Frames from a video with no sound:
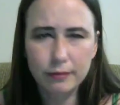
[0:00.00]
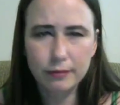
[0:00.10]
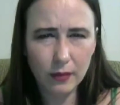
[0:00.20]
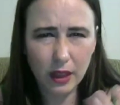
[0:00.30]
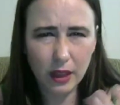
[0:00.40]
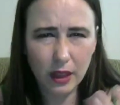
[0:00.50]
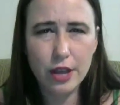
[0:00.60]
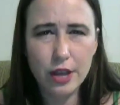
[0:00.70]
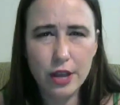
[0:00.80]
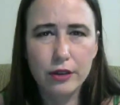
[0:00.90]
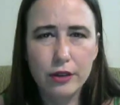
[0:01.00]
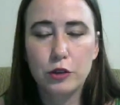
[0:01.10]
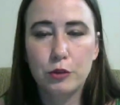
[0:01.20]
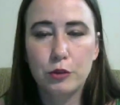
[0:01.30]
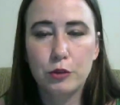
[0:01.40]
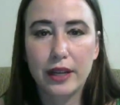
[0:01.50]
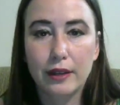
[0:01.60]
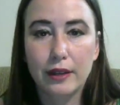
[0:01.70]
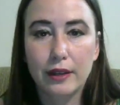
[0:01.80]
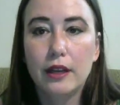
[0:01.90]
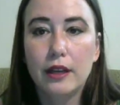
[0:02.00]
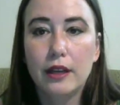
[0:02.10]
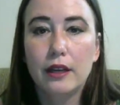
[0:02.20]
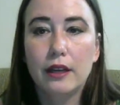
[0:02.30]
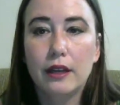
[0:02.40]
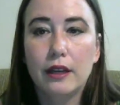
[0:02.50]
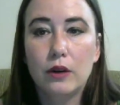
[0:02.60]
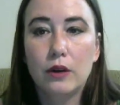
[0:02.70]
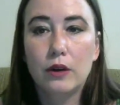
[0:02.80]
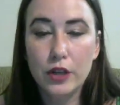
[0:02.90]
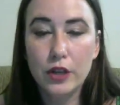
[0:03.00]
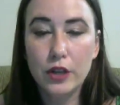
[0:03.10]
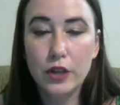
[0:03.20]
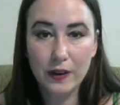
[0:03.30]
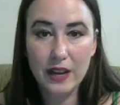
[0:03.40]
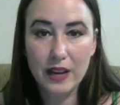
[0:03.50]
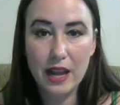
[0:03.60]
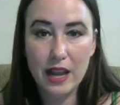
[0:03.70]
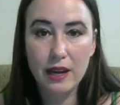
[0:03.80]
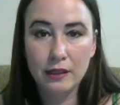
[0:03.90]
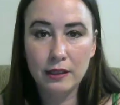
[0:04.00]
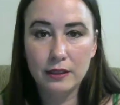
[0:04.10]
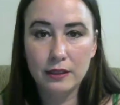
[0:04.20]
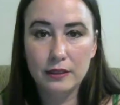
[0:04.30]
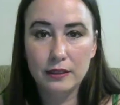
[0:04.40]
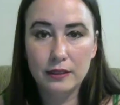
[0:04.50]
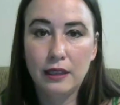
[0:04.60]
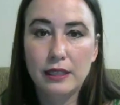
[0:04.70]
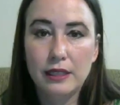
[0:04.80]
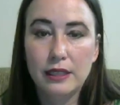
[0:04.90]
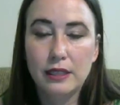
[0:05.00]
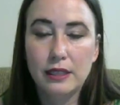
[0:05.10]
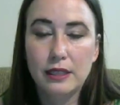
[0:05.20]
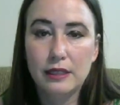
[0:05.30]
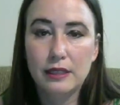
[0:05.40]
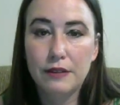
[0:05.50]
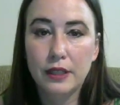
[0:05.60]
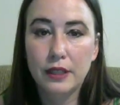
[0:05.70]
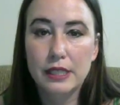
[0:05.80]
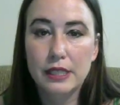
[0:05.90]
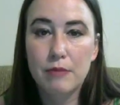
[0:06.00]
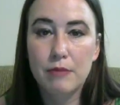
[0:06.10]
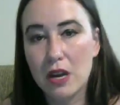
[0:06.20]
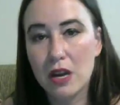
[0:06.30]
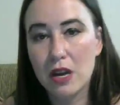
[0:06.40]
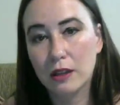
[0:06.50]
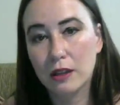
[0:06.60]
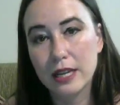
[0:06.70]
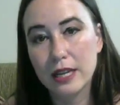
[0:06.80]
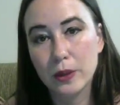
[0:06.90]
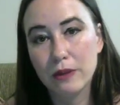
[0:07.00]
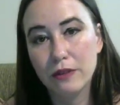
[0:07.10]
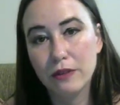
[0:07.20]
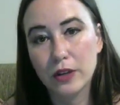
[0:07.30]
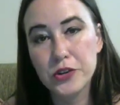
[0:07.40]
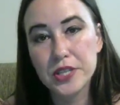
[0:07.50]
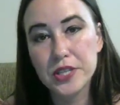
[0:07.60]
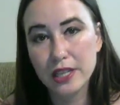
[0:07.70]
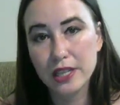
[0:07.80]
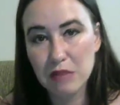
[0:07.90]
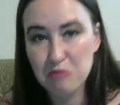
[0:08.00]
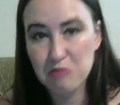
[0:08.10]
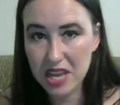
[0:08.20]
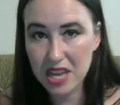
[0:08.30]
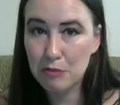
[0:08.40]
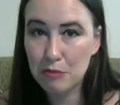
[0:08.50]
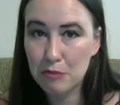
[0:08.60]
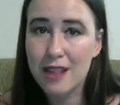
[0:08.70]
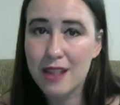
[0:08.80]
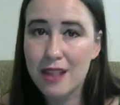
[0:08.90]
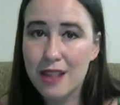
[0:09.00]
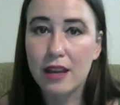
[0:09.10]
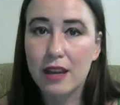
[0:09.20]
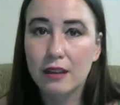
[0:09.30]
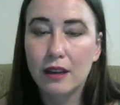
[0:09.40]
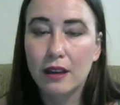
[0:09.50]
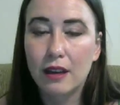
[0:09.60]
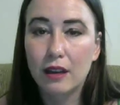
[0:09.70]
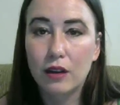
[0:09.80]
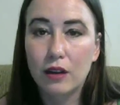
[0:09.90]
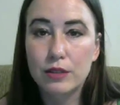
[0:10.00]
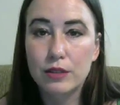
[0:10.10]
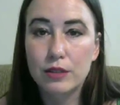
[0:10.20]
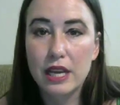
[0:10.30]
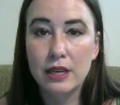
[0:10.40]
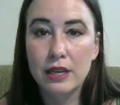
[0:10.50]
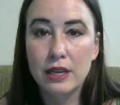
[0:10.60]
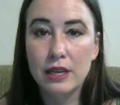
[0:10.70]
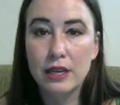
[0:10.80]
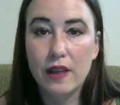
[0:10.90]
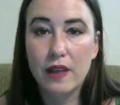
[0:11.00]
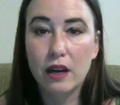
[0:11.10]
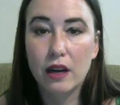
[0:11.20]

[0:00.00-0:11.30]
There's others too, but if you're good at creating, then that's definitely something you want to look into if you're interested in making money online. Take advantage of that.